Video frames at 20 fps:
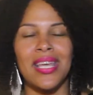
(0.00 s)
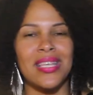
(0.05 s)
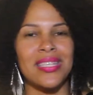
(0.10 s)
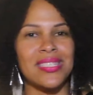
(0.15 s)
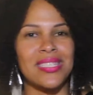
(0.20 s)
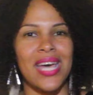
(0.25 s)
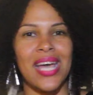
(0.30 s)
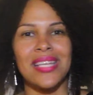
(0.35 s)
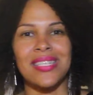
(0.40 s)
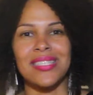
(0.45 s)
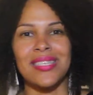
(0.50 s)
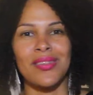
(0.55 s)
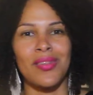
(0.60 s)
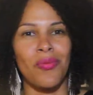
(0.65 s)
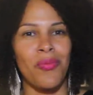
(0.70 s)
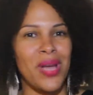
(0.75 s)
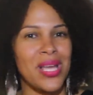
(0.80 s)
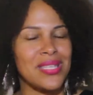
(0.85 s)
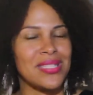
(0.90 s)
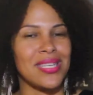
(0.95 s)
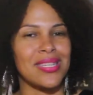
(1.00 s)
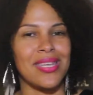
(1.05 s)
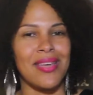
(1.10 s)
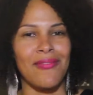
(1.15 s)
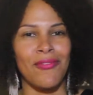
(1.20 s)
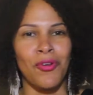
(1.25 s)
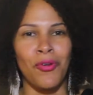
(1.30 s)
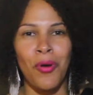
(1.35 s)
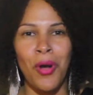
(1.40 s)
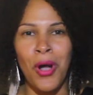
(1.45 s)
insights and the ways that
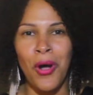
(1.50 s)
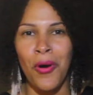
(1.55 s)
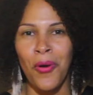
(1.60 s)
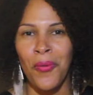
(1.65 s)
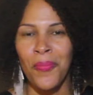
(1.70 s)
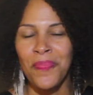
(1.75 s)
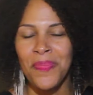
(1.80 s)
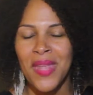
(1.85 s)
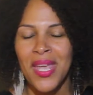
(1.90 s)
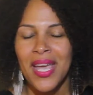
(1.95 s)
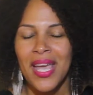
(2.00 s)
they've grown.